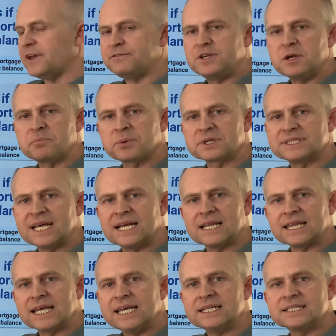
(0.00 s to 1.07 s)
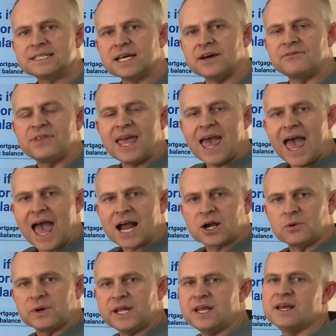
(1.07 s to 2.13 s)
50% at least of the
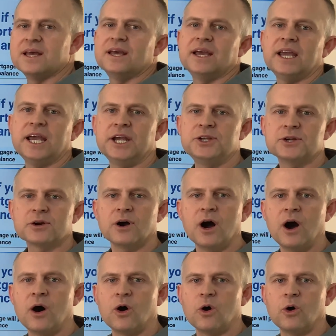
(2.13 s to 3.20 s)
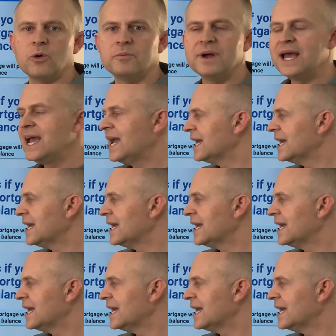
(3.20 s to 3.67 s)
equity in your home,